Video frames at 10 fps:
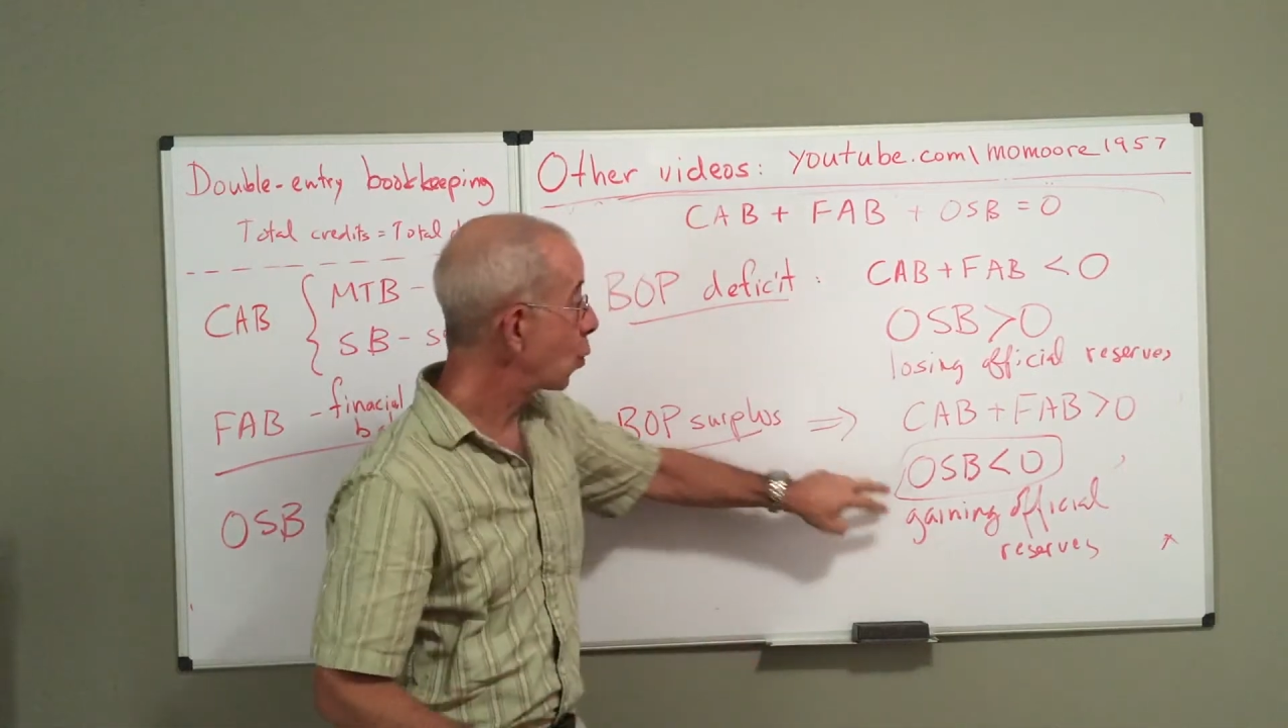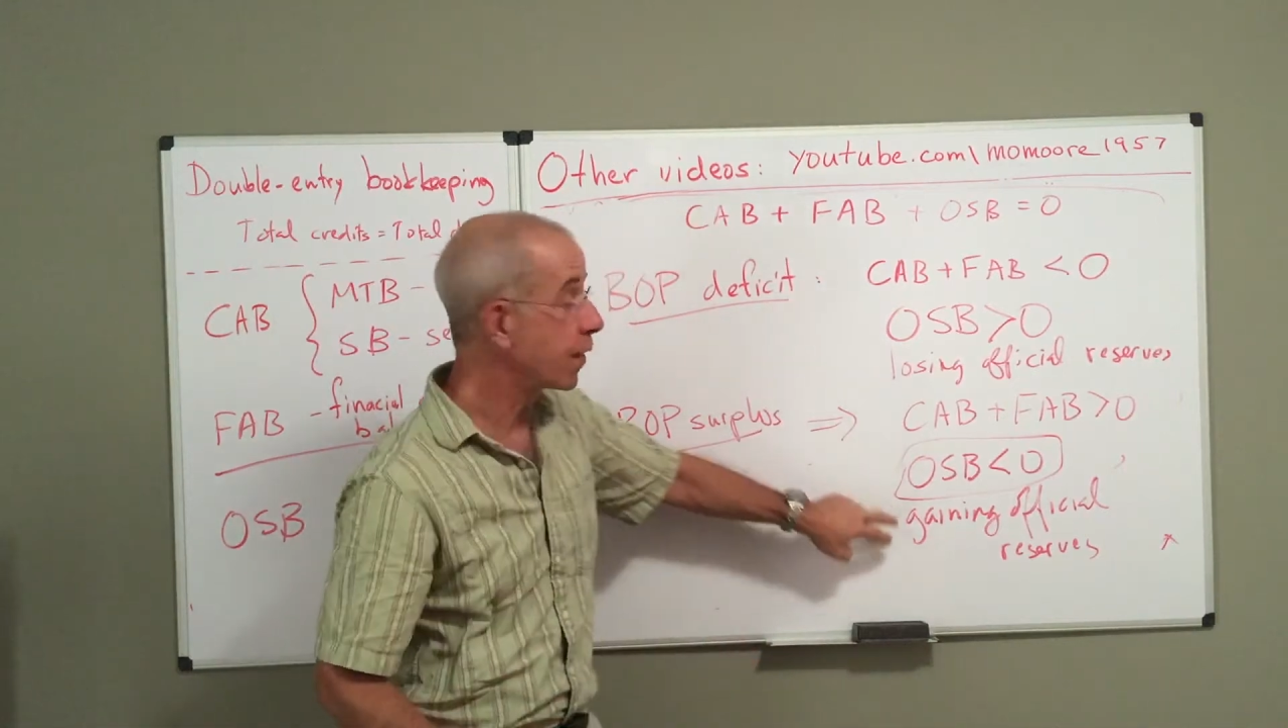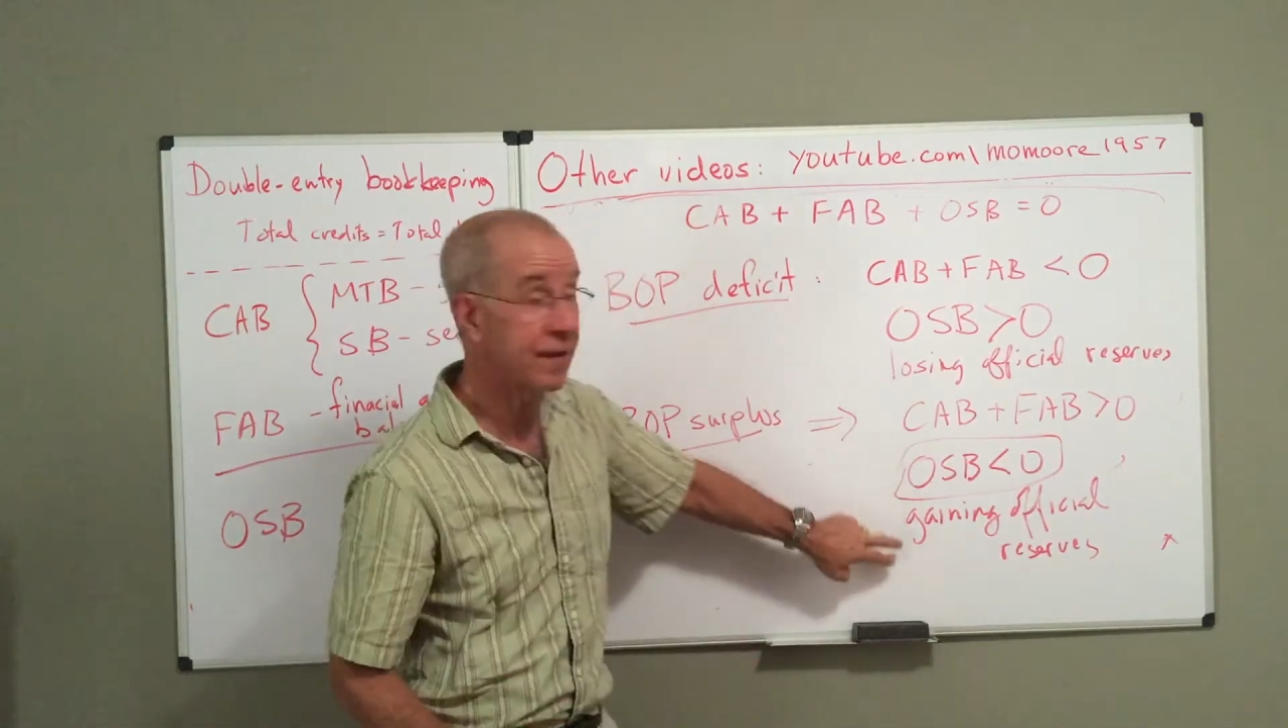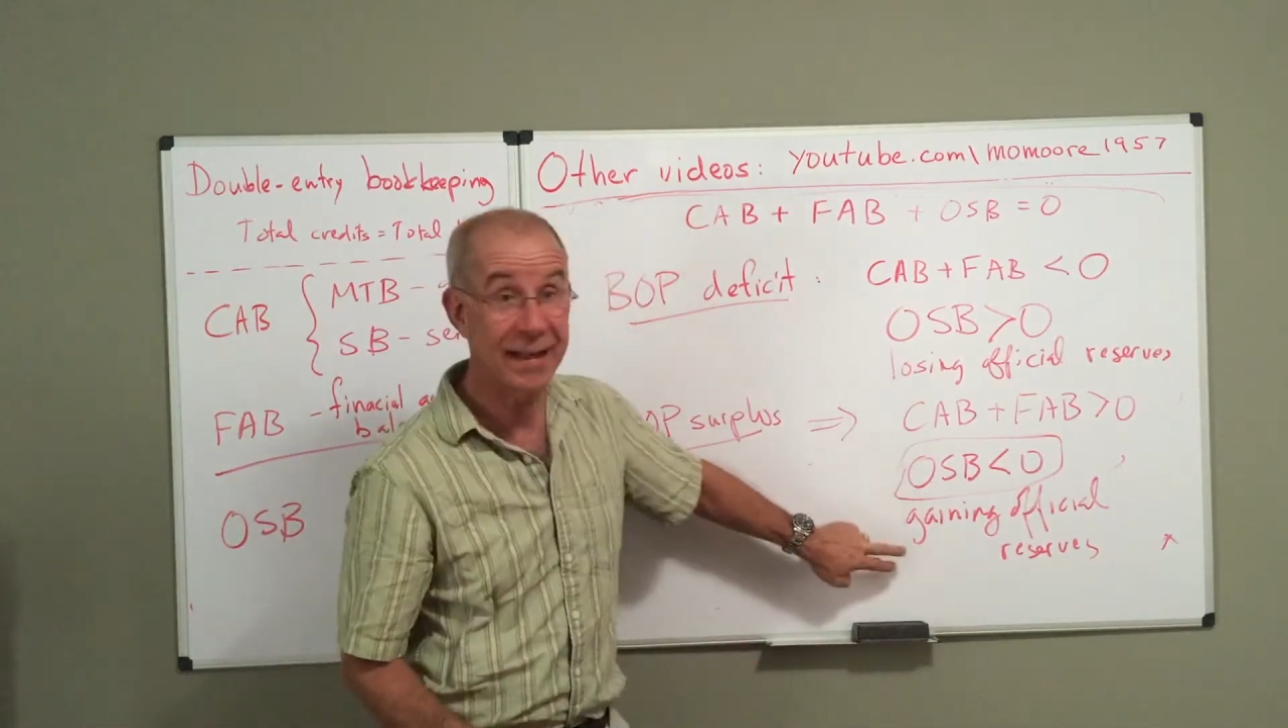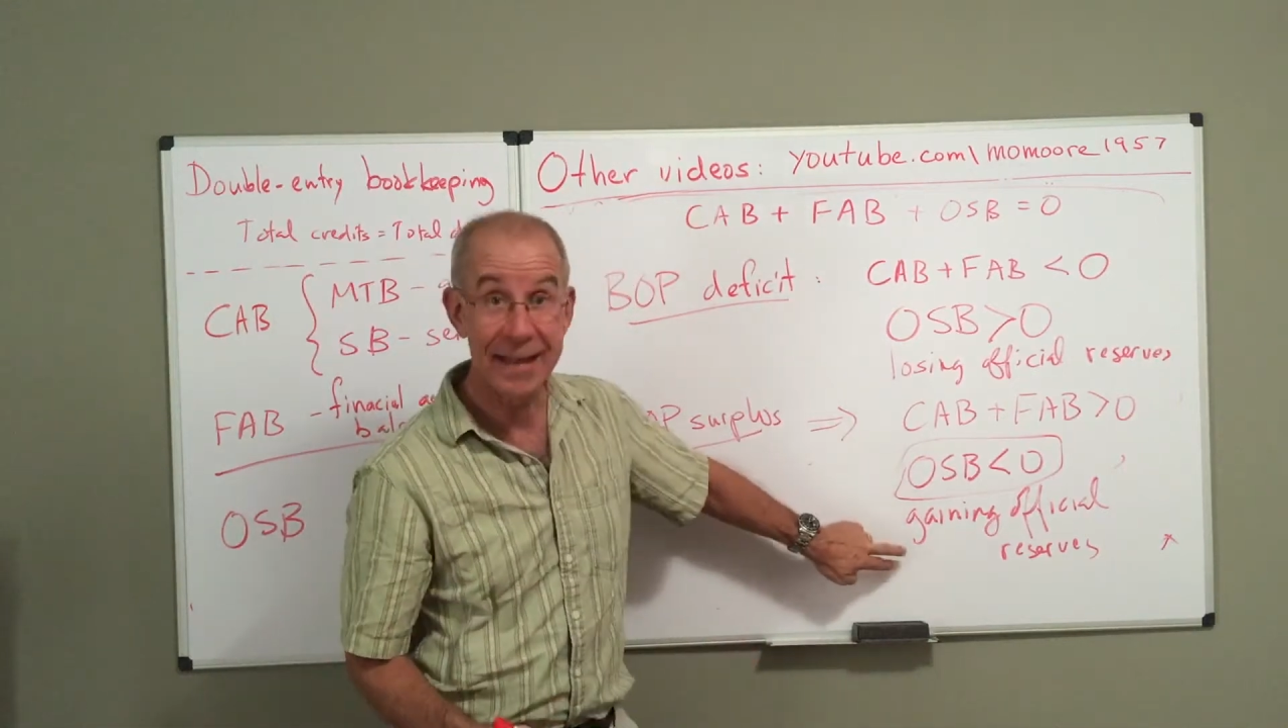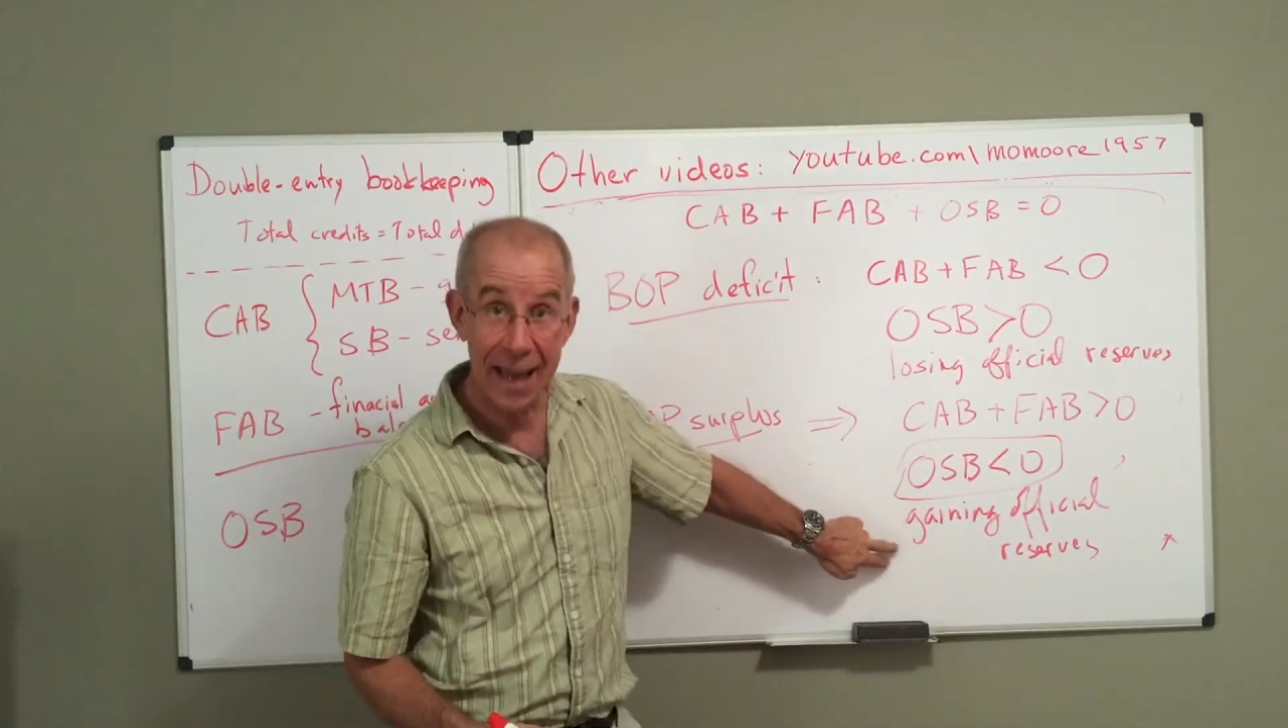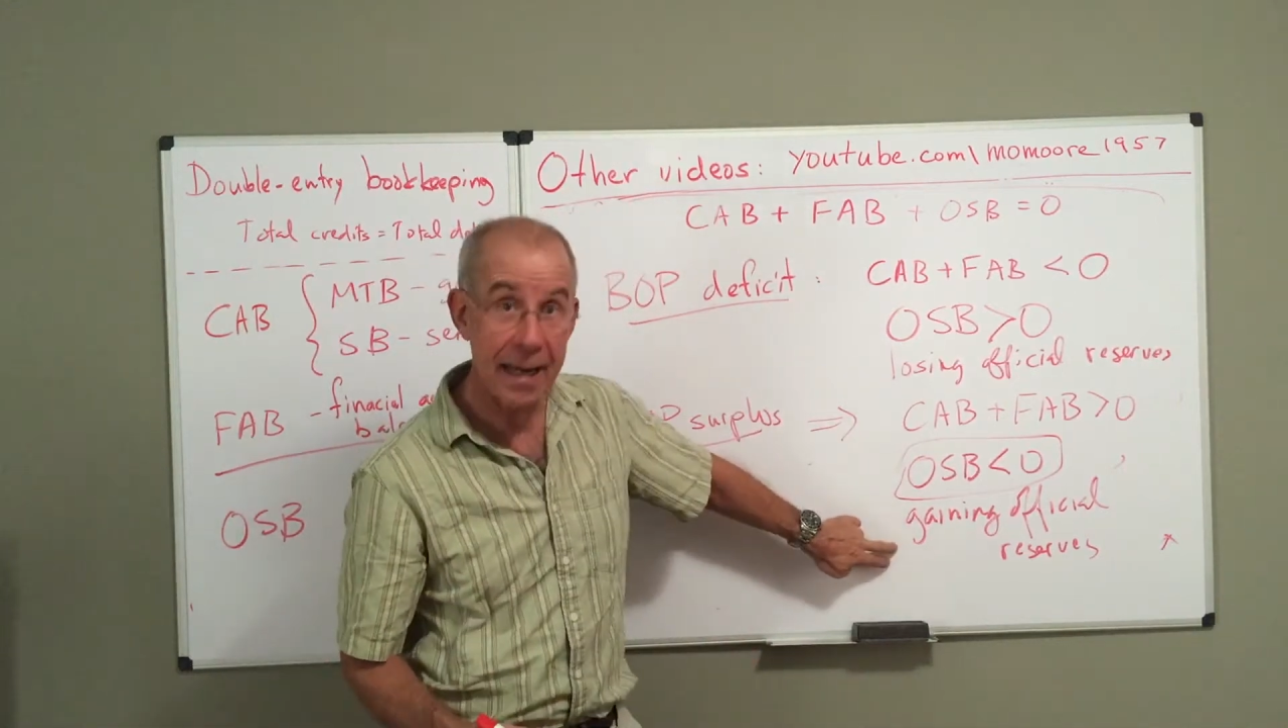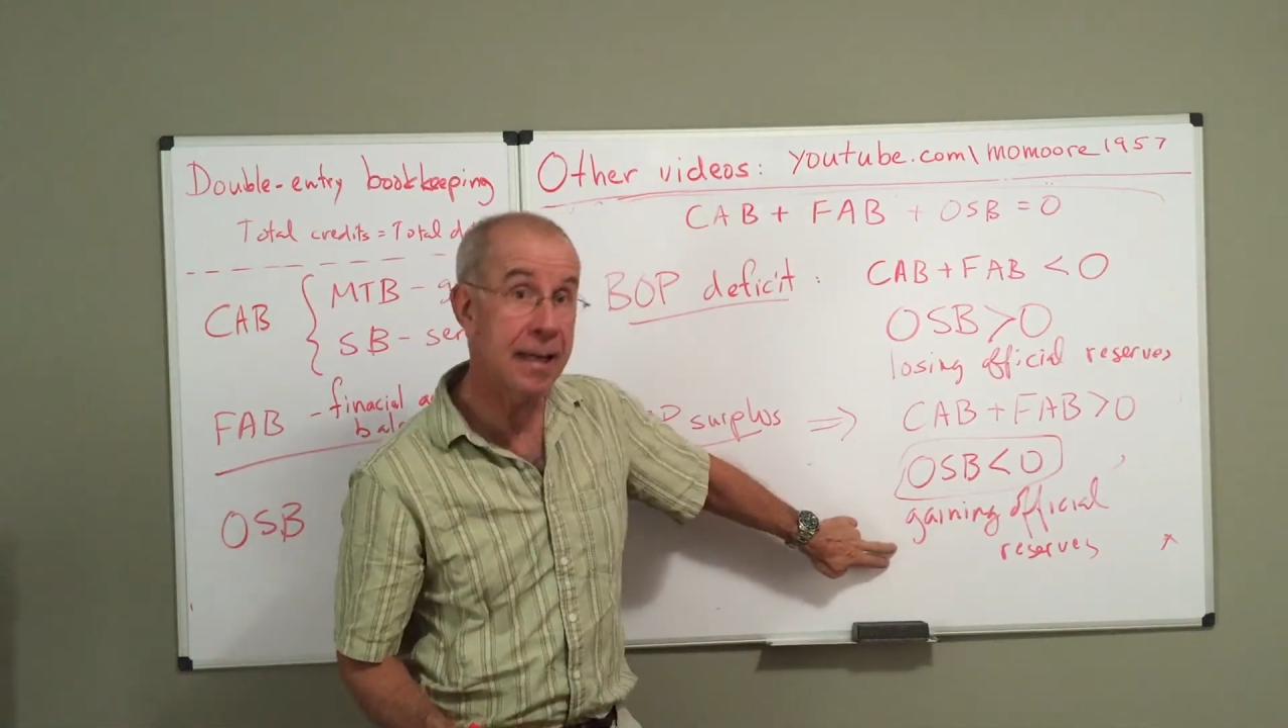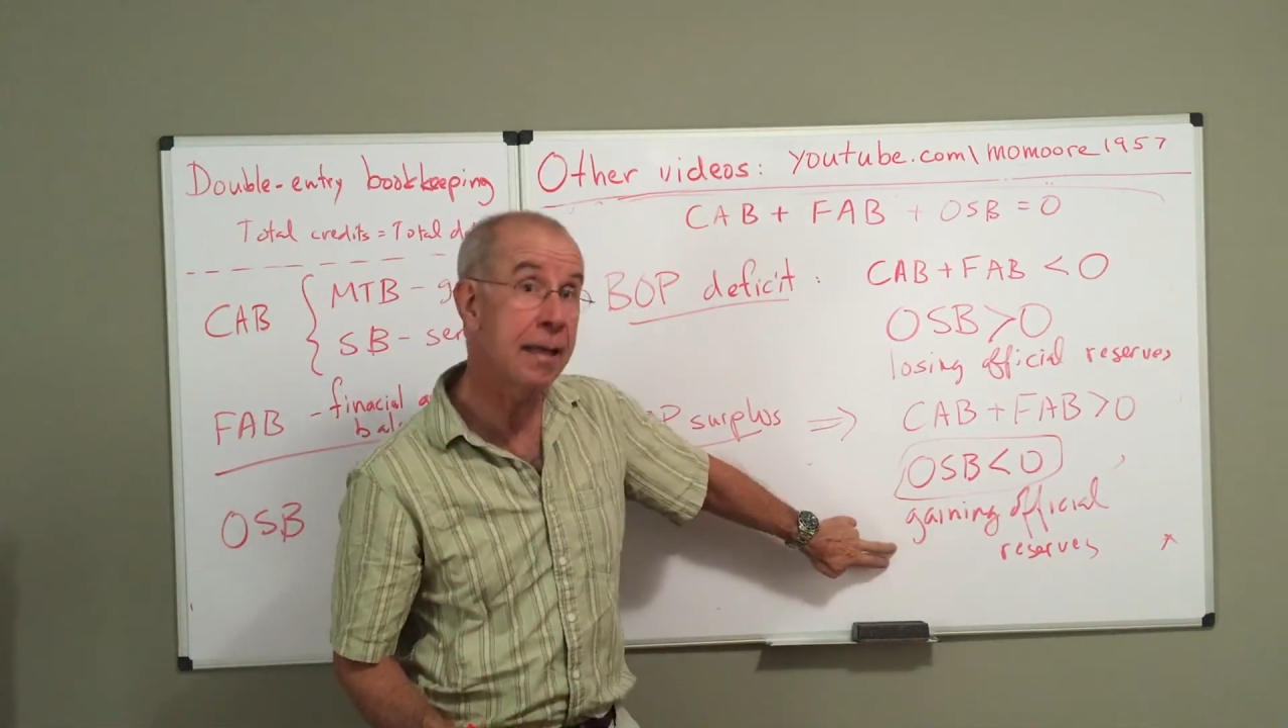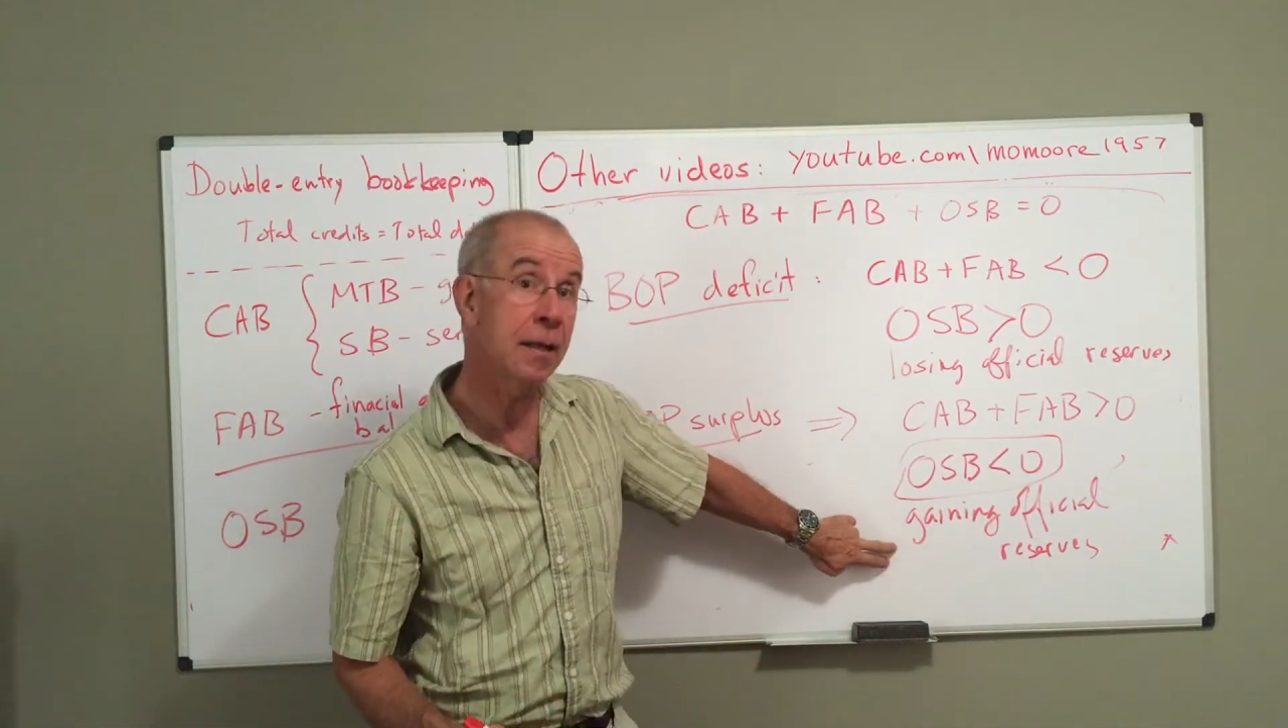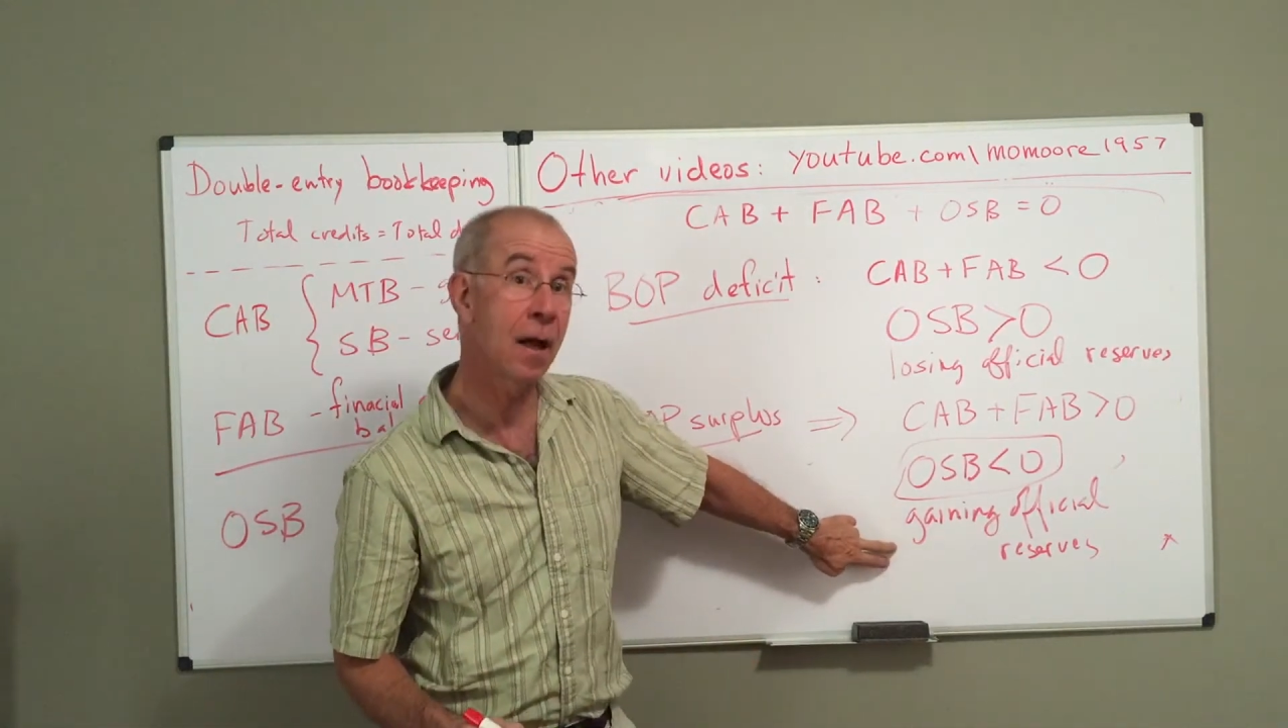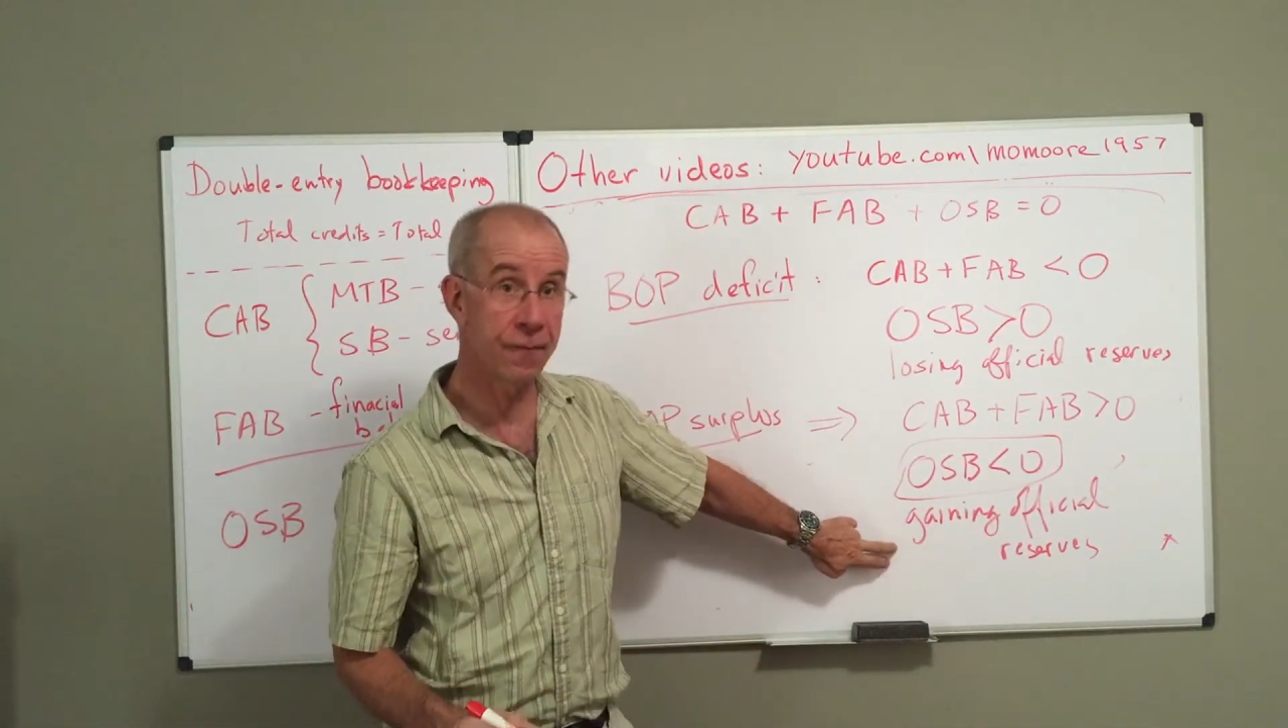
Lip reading: with gaining